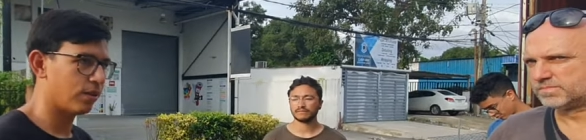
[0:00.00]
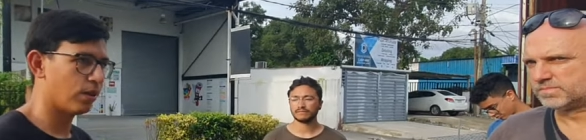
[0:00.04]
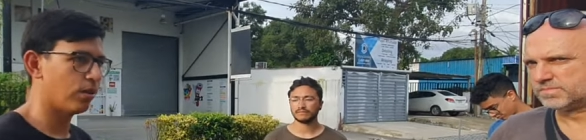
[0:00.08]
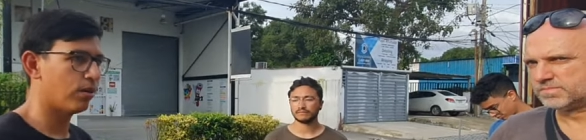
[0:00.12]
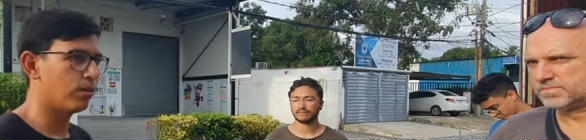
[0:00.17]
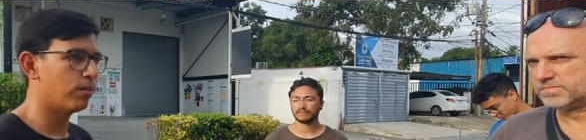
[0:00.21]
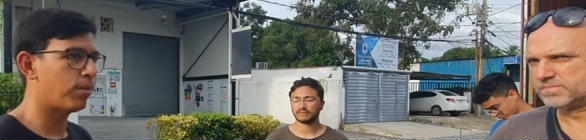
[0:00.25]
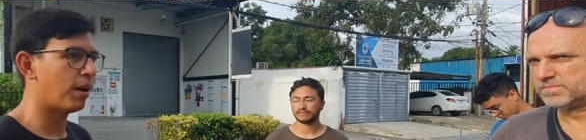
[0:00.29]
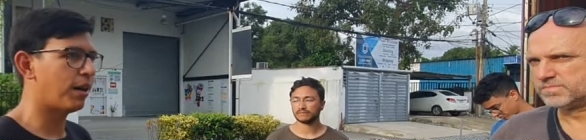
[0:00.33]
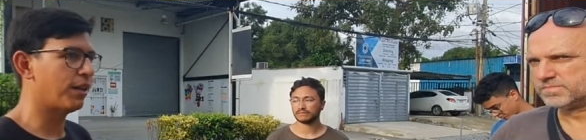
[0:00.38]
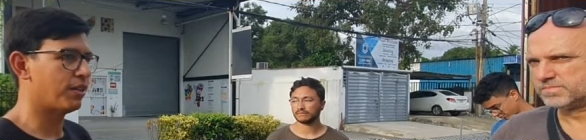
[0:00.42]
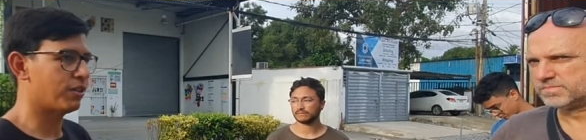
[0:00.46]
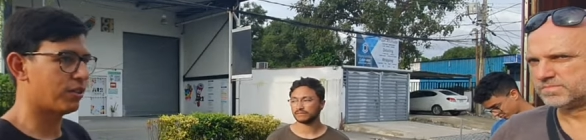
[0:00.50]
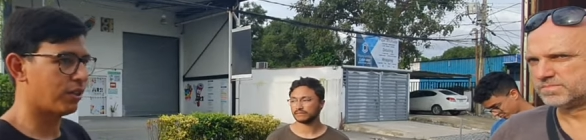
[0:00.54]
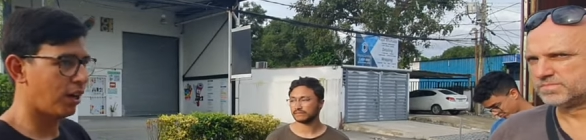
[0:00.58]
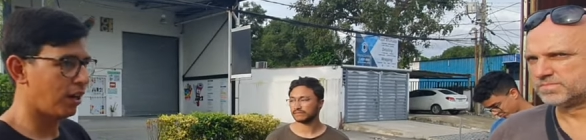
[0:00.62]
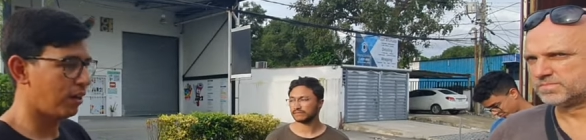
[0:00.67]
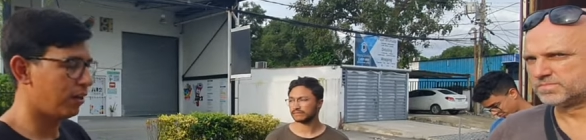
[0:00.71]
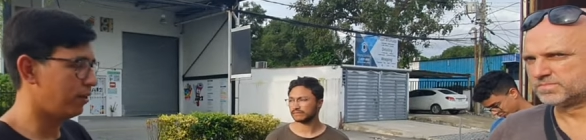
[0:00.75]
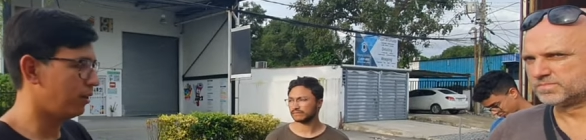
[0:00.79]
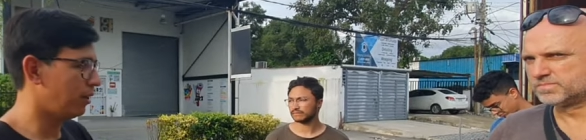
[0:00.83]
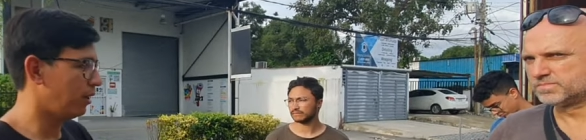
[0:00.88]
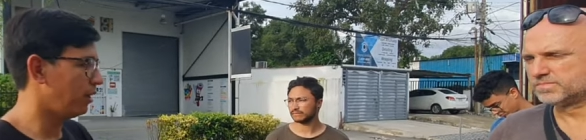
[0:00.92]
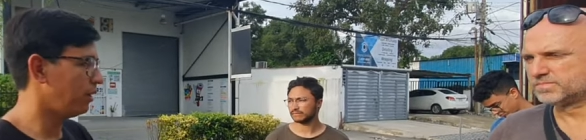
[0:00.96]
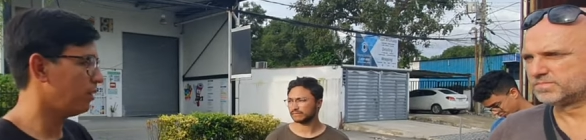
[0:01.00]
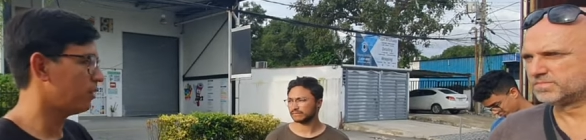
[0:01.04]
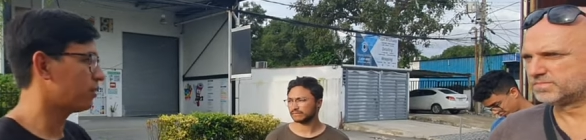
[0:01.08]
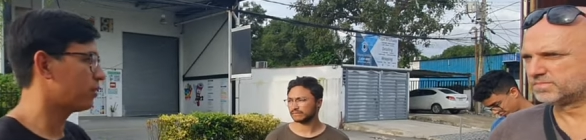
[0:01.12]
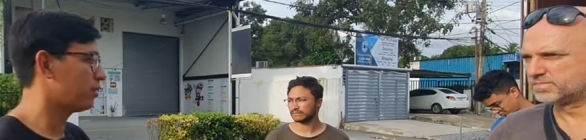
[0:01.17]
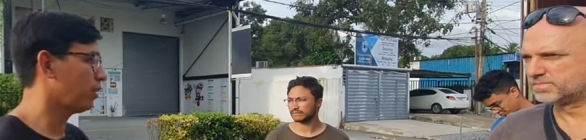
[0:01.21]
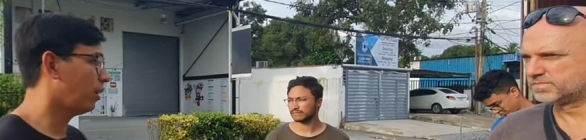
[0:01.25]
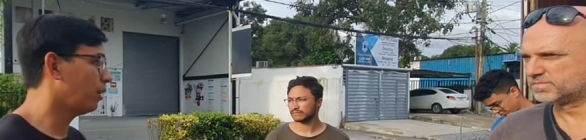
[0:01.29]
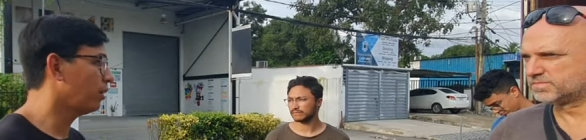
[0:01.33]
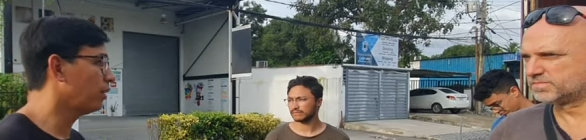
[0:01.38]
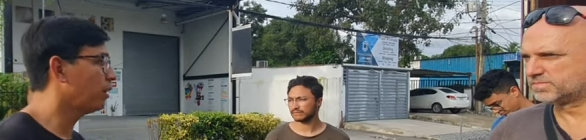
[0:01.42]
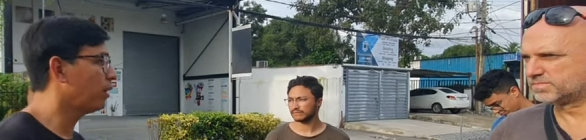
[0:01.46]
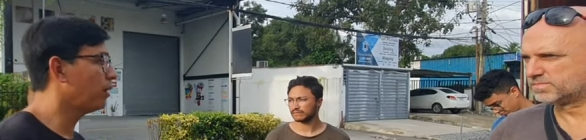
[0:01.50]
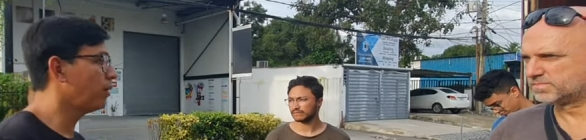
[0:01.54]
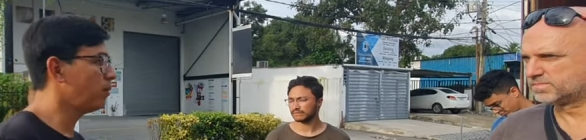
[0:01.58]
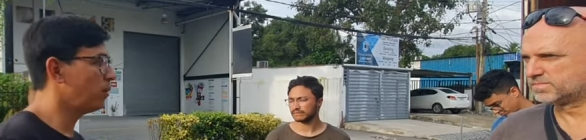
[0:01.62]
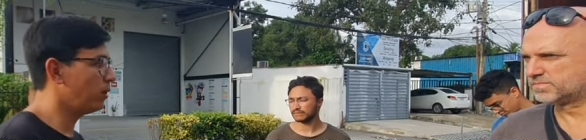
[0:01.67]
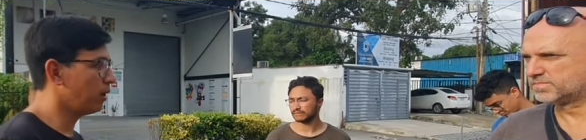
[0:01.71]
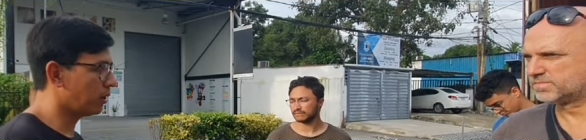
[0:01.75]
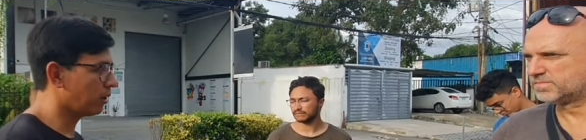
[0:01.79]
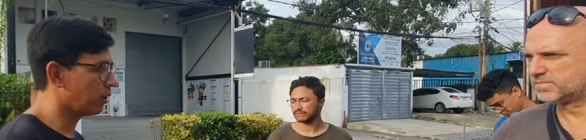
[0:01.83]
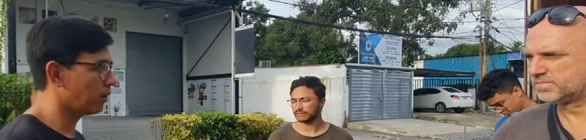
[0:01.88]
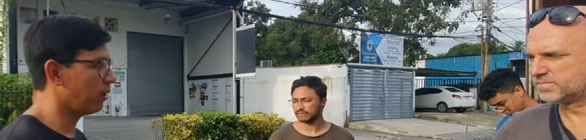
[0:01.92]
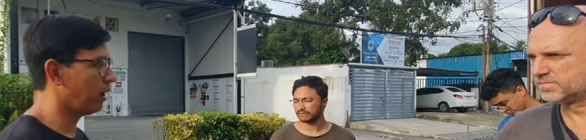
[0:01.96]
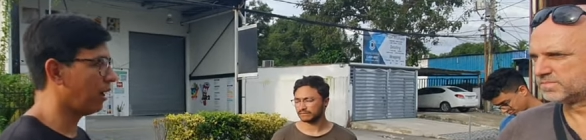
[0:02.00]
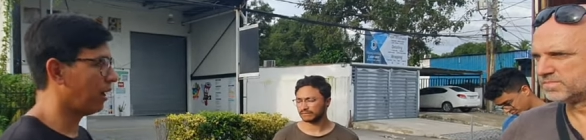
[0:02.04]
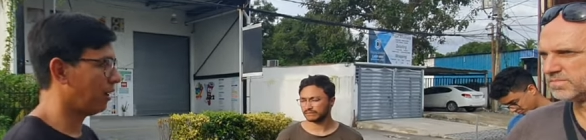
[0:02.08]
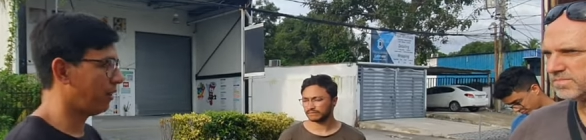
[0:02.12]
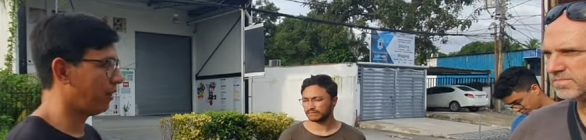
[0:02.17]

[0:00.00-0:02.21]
Speaker 1: So by Saturday, Sunday, we could